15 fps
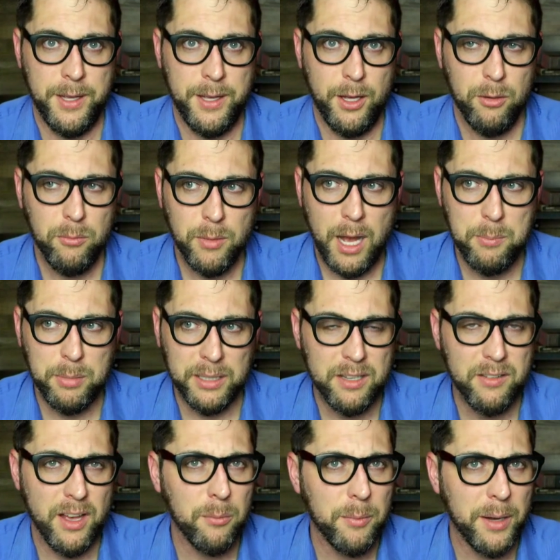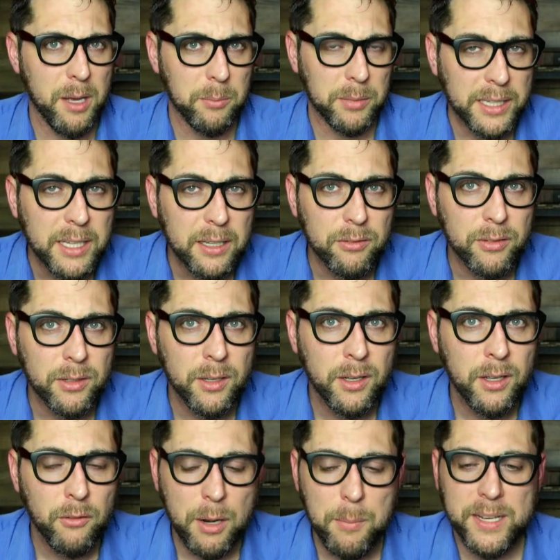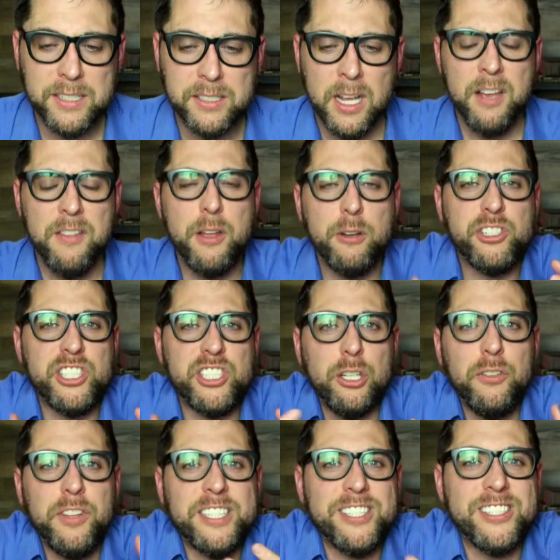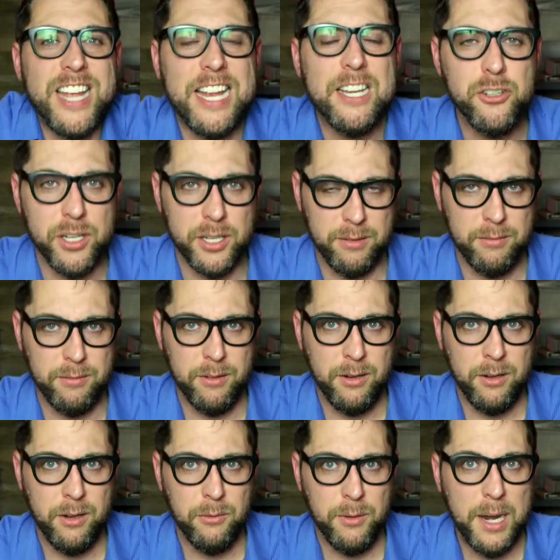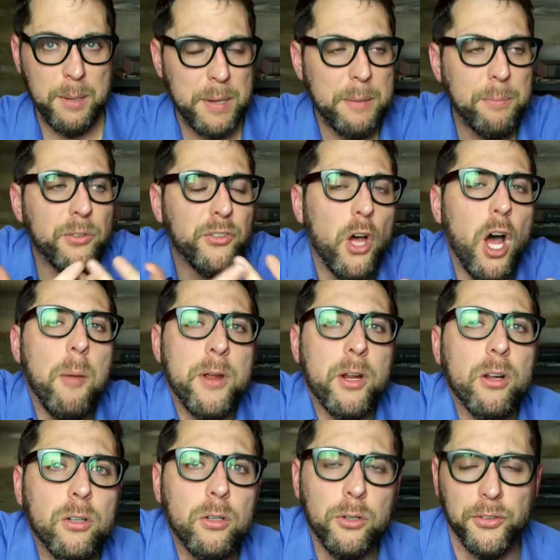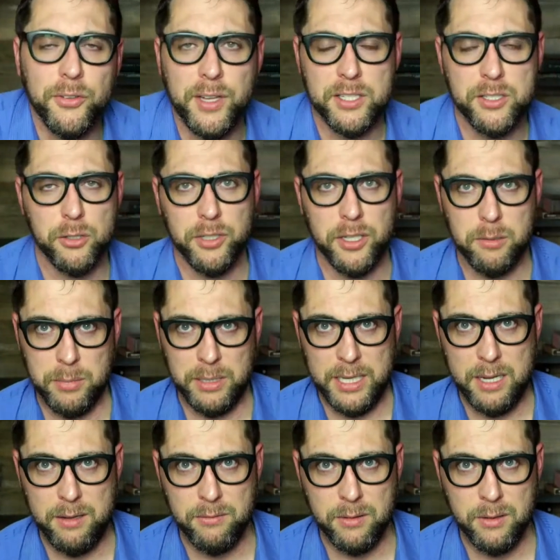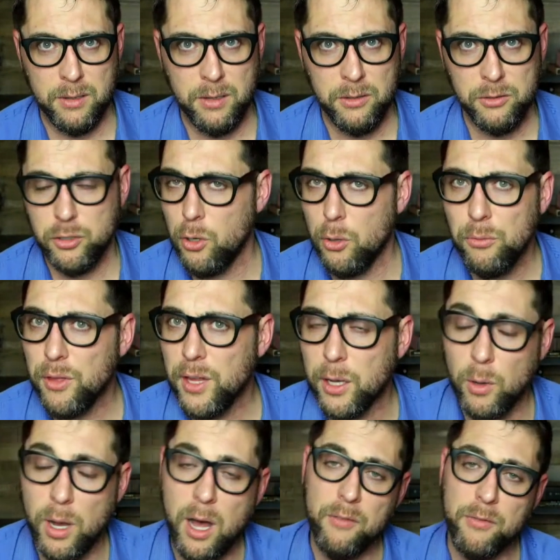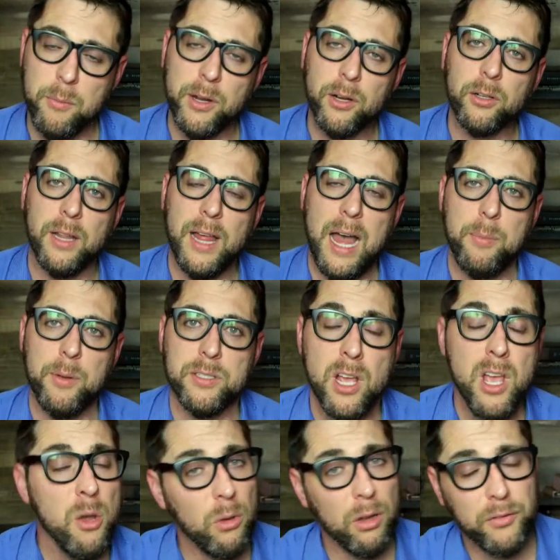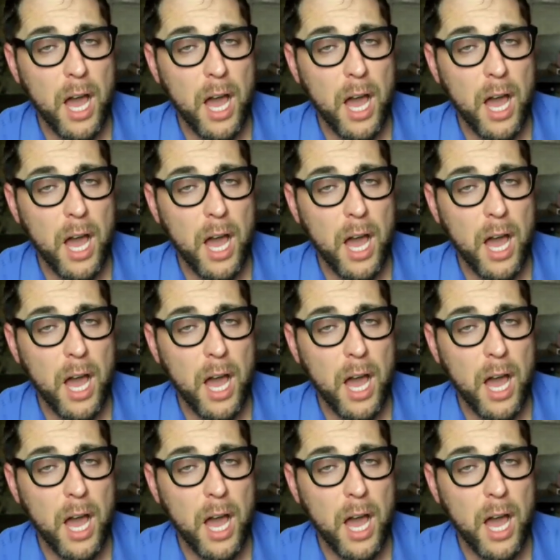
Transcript: Help, I believe, help my unbelief, right? Because there's still this tension, right? People saw miracles and they still didn't believe. So don't think, well, if a miracle happens, well, if